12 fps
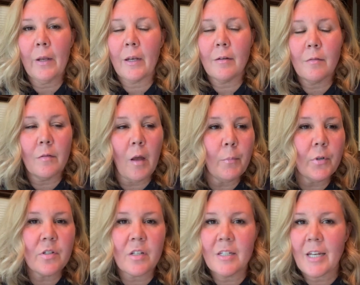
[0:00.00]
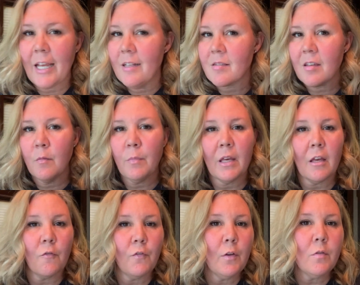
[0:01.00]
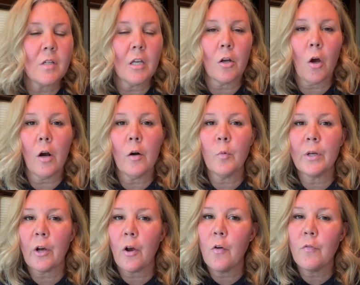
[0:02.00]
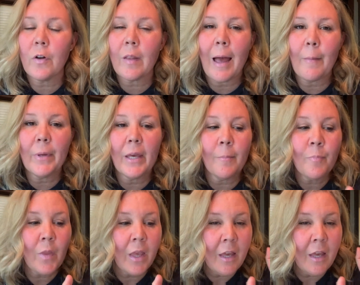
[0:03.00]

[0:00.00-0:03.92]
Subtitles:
and numbers and dates can be confusing and hard when you're overlapping,